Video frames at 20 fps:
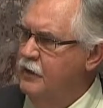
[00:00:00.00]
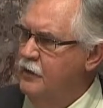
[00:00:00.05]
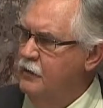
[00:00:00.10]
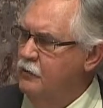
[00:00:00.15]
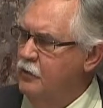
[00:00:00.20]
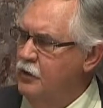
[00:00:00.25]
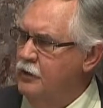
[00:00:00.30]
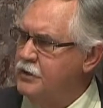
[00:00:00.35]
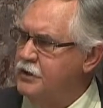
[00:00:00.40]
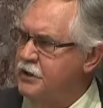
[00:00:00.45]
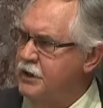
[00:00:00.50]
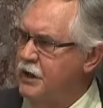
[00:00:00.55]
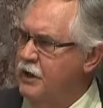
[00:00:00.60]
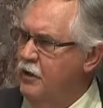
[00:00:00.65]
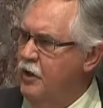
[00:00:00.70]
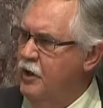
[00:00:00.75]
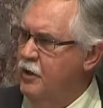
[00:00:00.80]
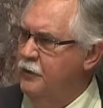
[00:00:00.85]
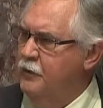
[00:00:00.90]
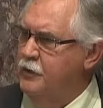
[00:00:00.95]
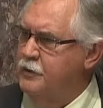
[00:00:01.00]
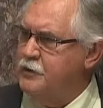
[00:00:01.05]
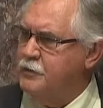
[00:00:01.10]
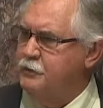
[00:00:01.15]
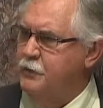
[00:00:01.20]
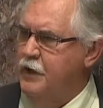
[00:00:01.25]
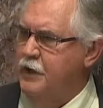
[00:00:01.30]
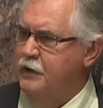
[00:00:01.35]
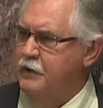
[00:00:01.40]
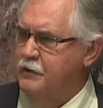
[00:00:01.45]
We'll see, Honorable
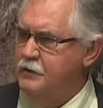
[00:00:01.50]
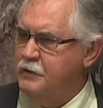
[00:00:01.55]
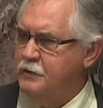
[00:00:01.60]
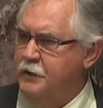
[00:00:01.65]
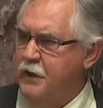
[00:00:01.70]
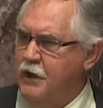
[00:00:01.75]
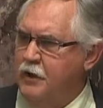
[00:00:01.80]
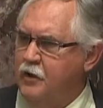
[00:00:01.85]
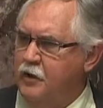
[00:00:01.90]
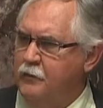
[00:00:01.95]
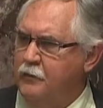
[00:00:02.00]
Speaker,